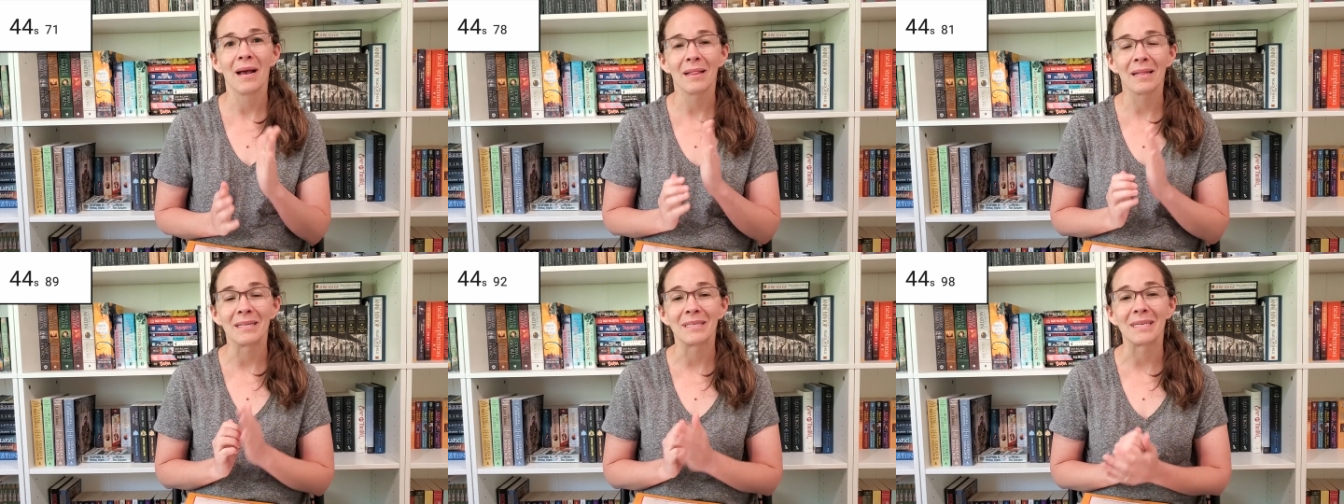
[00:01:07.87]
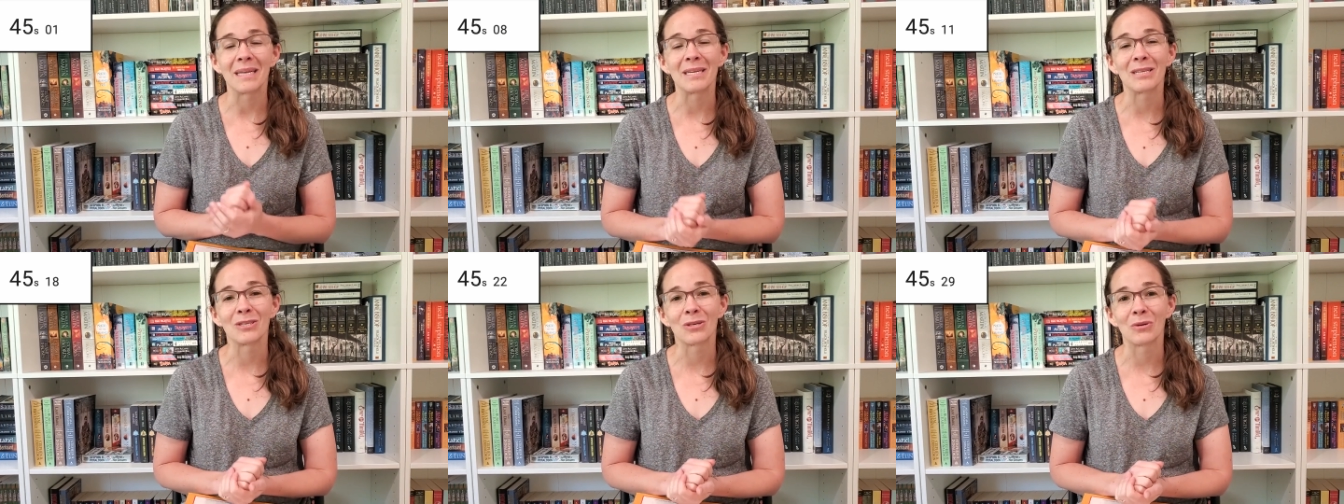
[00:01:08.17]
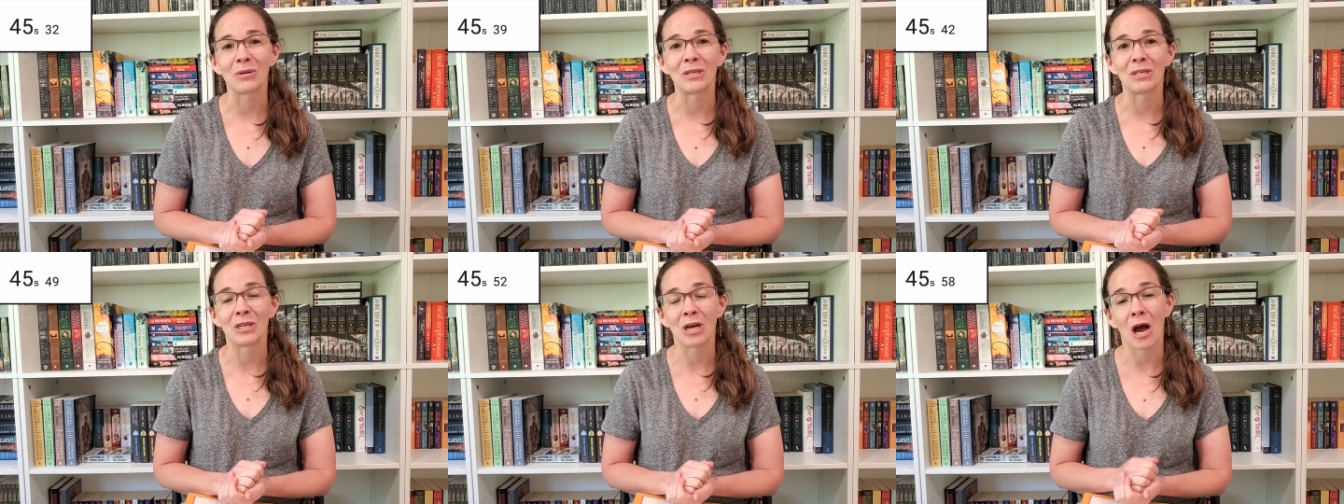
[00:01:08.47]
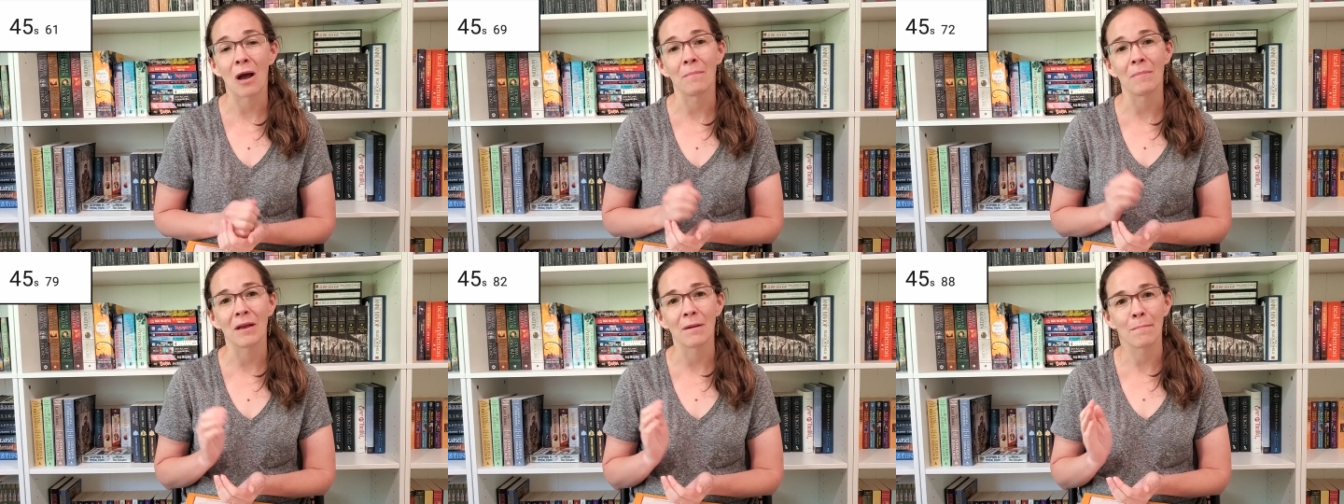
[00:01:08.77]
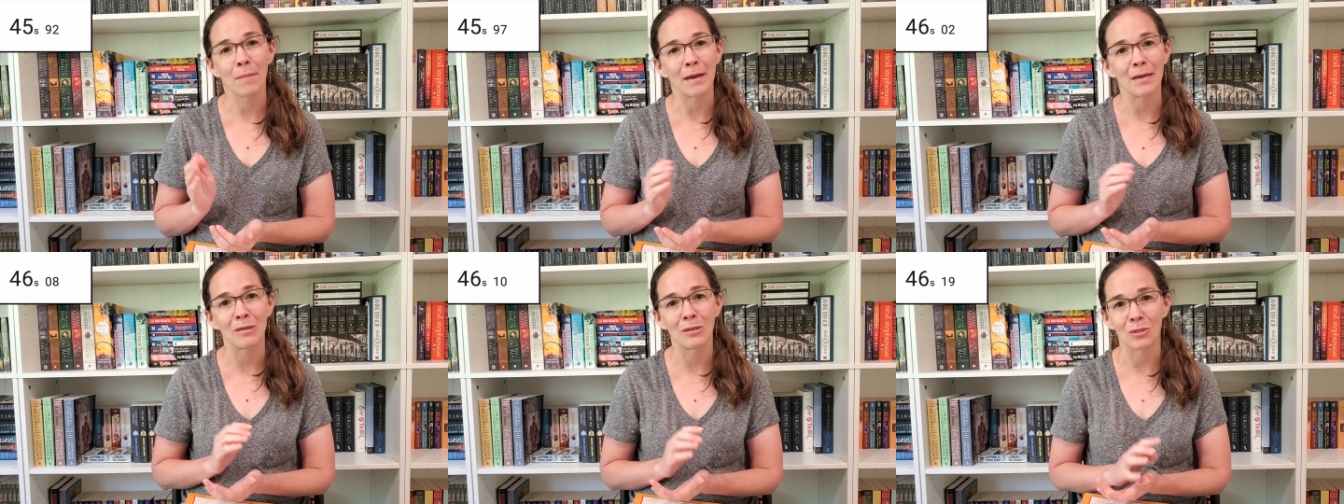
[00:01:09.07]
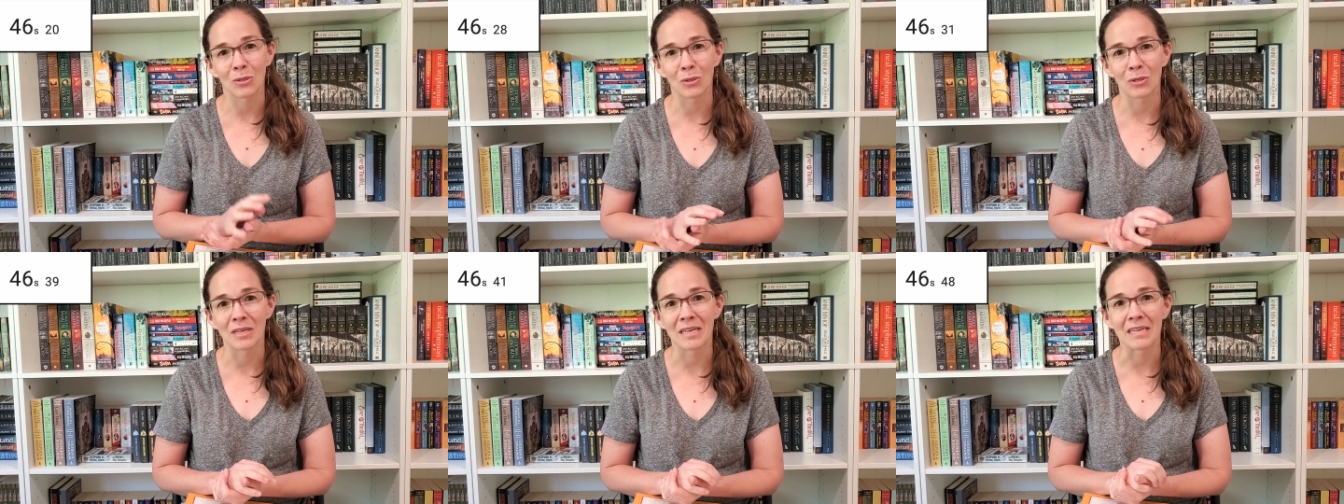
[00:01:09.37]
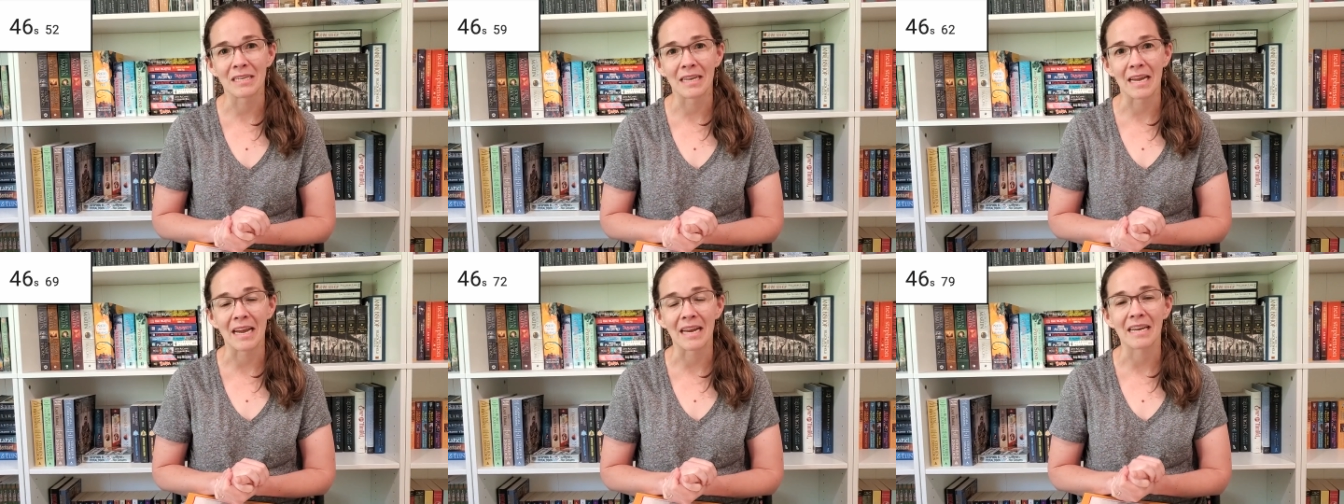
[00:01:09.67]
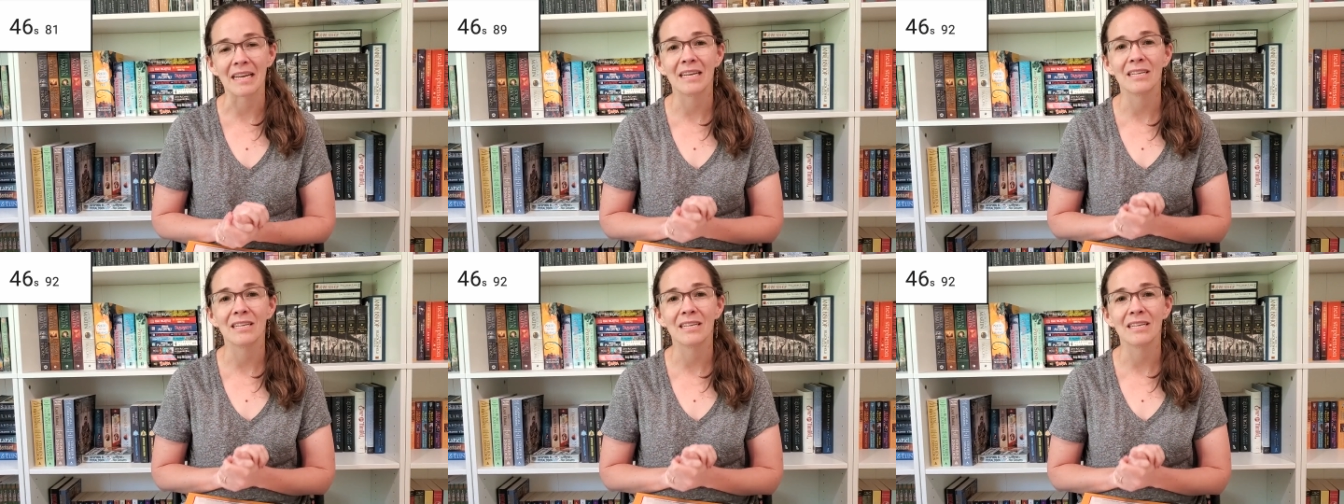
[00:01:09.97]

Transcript: let's say, a certain topic by a certain date.